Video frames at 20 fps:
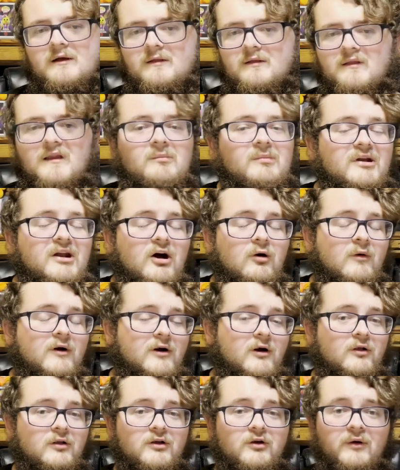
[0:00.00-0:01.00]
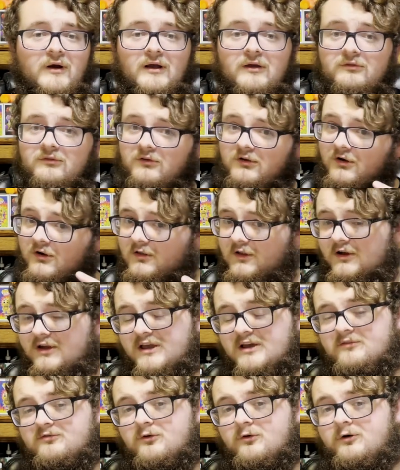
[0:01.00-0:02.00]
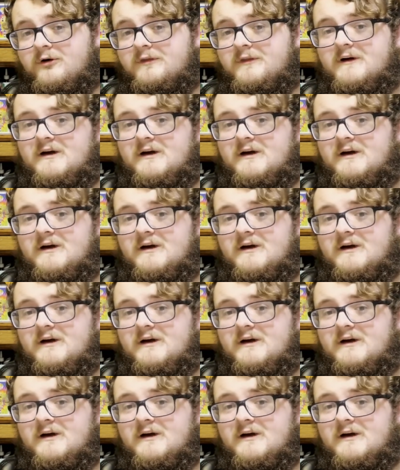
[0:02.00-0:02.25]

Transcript: Let me know what Holy Grails you're looking for in the